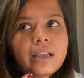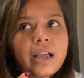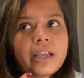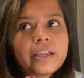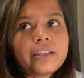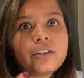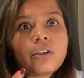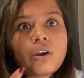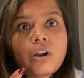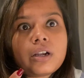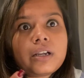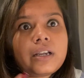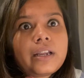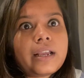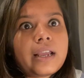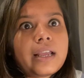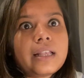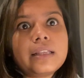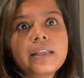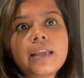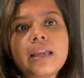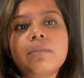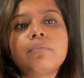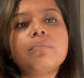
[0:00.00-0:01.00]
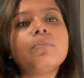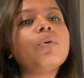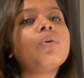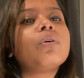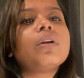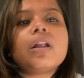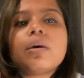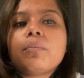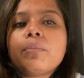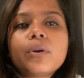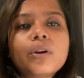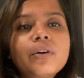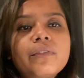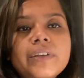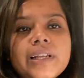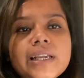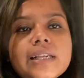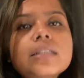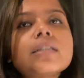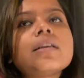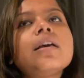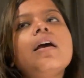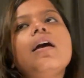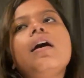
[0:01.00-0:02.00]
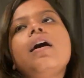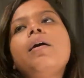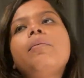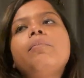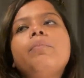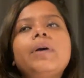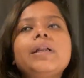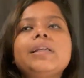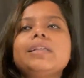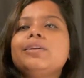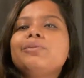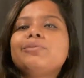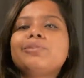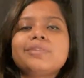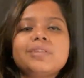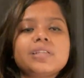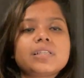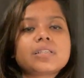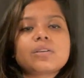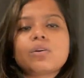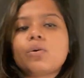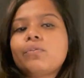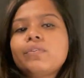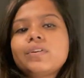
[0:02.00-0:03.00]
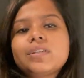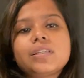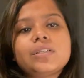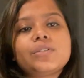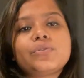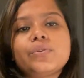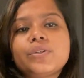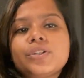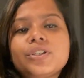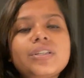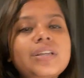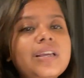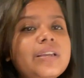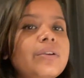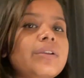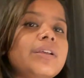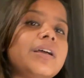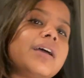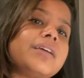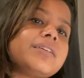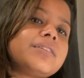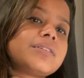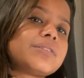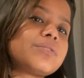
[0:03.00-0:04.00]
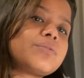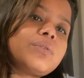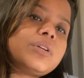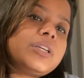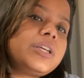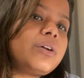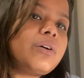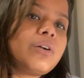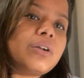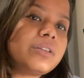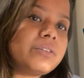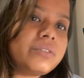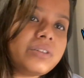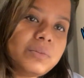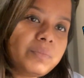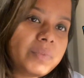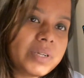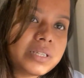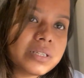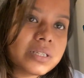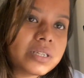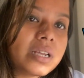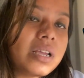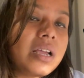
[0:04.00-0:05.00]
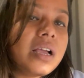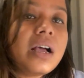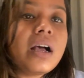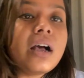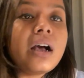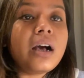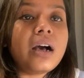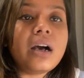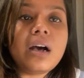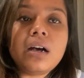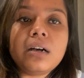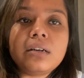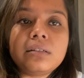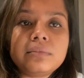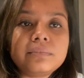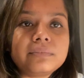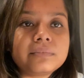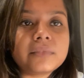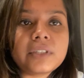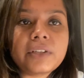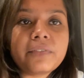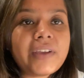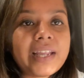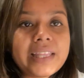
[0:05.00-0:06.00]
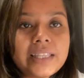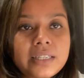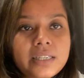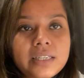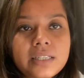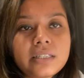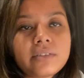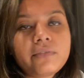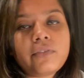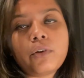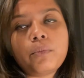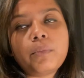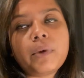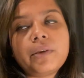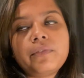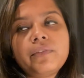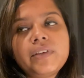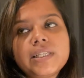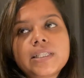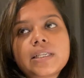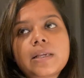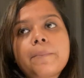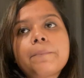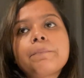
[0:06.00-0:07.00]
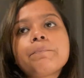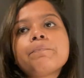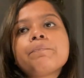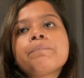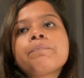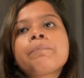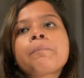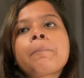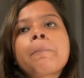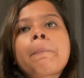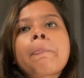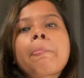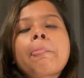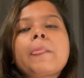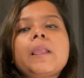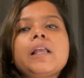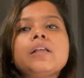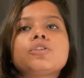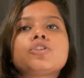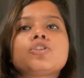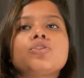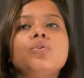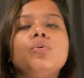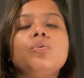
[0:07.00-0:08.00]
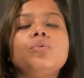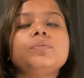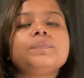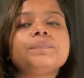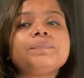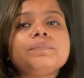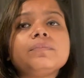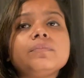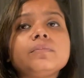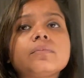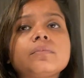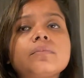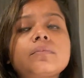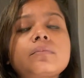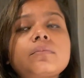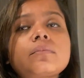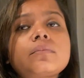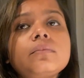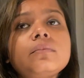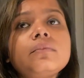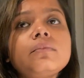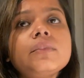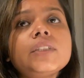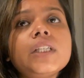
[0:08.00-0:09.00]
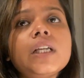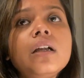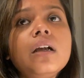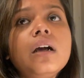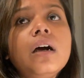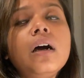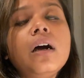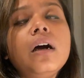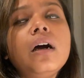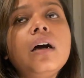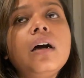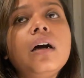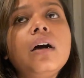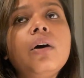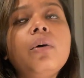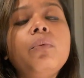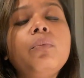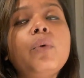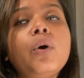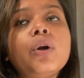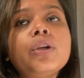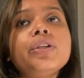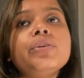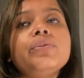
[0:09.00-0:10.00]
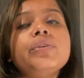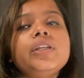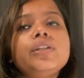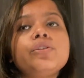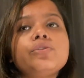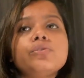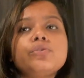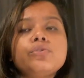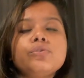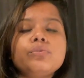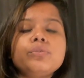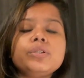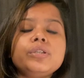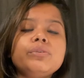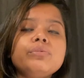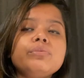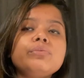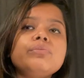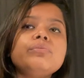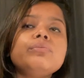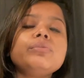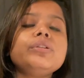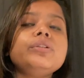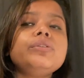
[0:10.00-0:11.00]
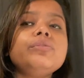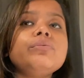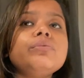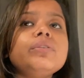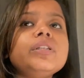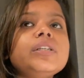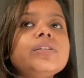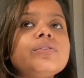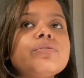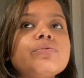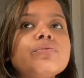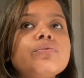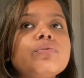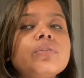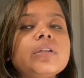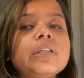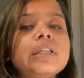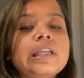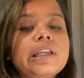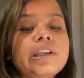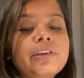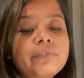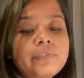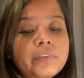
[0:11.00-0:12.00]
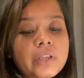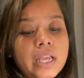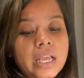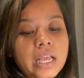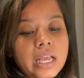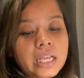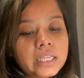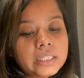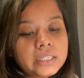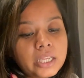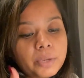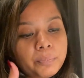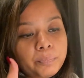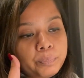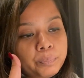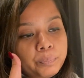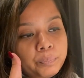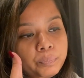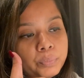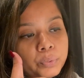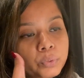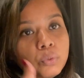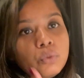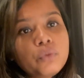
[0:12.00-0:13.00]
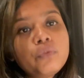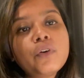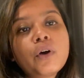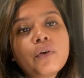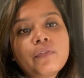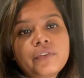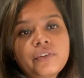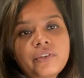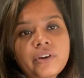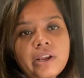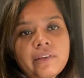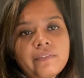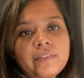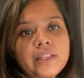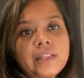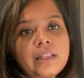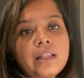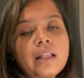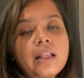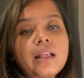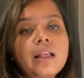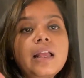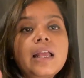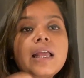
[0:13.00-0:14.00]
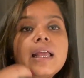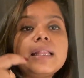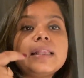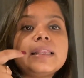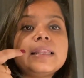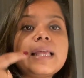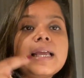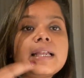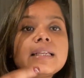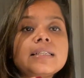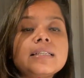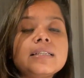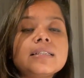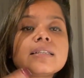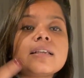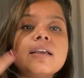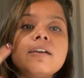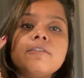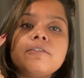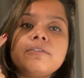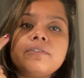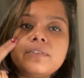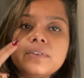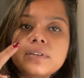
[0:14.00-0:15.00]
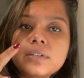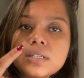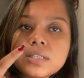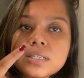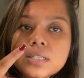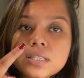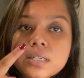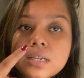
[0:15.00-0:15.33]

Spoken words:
thought like I'll get more number of days, but due to this COVID situation, I just only got 3 months validity for my visa. So what you need to do, you need to give the proof of travel. That is, first